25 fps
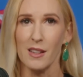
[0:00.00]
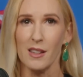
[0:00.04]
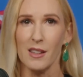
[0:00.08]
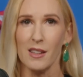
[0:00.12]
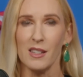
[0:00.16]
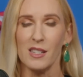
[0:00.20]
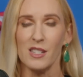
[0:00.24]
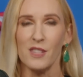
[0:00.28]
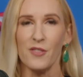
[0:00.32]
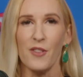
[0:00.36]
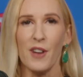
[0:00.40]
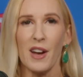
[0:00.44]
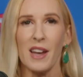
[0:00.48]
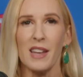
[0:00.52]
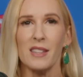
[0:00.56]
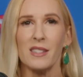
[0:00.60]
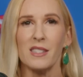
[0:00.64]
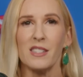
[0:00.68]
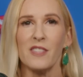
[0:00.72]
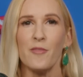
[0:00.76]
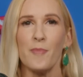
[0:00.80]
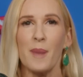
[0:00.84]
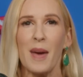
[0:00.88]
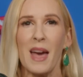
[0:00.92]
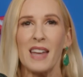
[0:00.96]
In
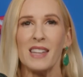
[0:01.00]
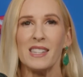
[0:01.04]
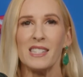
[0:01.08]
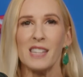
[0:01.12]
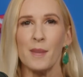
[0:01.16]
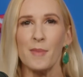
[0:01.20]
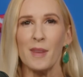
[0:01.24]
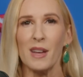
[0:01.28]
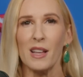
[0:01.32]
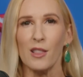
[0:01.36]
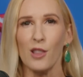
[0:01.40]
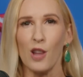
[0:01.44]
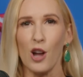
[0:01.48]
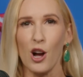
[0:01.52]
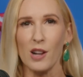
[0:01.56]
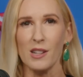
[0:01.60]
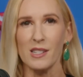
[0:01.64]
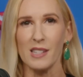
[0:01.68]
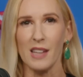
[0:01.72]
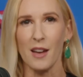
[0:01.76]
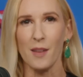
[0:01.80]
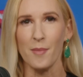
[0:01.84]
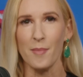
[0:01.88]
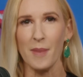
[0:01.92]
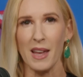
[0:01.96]
defiance of pandemic
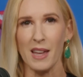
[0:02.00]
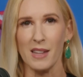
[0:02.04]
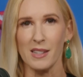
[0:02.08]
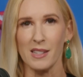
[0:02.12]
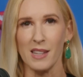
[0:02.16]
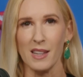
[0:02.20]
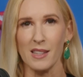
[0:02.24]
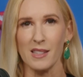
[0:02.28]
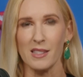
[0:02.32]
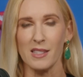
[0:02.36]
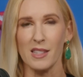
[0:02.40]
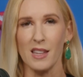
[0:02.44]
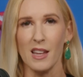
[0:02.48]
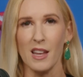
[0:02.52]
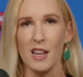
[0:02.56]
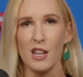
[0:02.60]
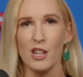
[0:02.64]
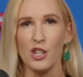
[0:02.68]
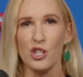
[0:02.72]
lockdown mandates,